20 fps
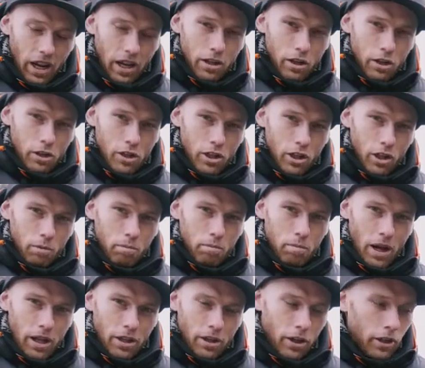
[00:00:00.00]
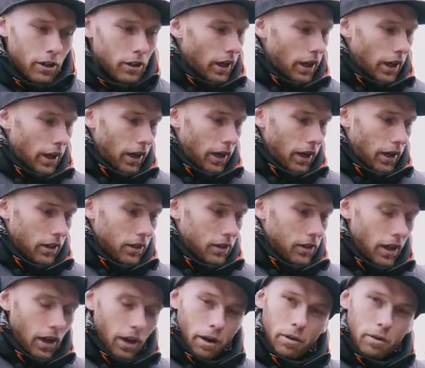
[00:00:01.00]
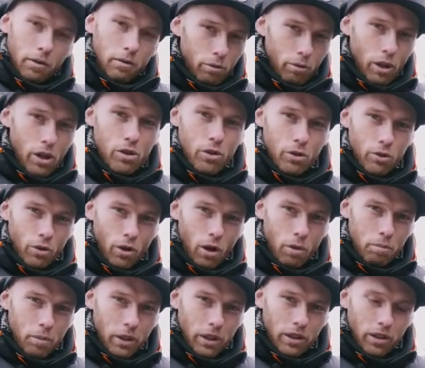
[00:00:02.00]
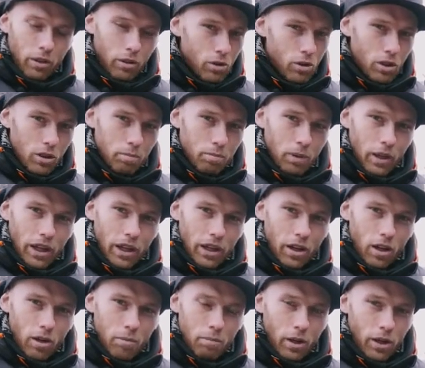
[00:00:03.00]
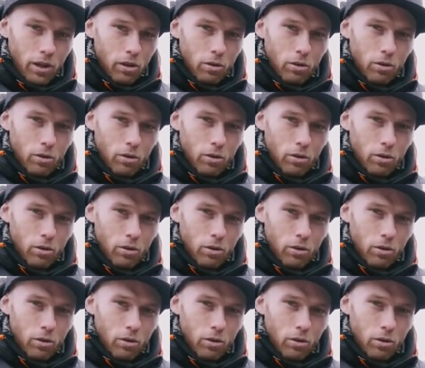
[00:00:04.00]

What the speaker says: energy better. And yeah, when you drop it, you just pick it up and